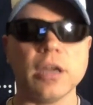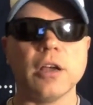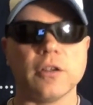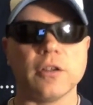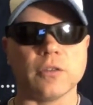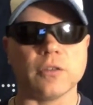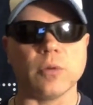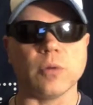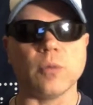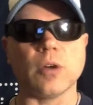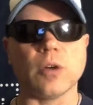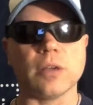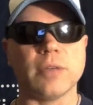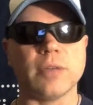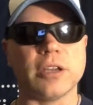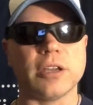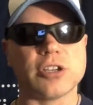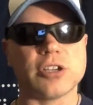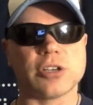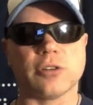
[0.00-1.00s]
So we want to
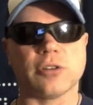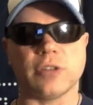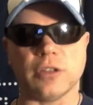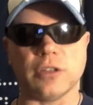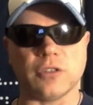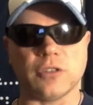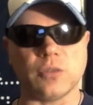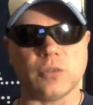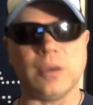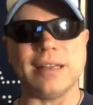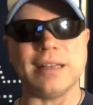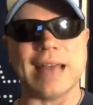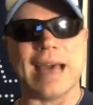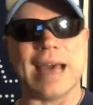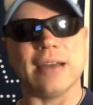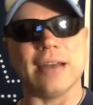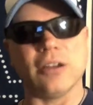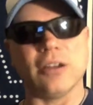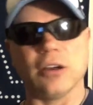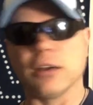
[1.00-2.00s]
make sure that you tweet
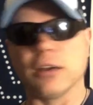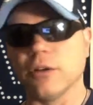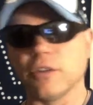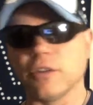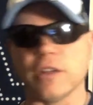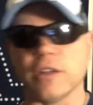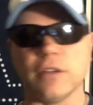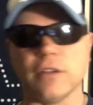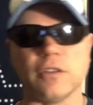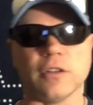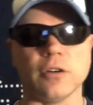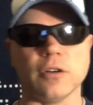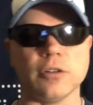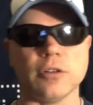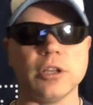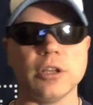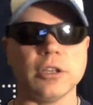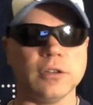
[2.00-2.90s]
at Argos Endzone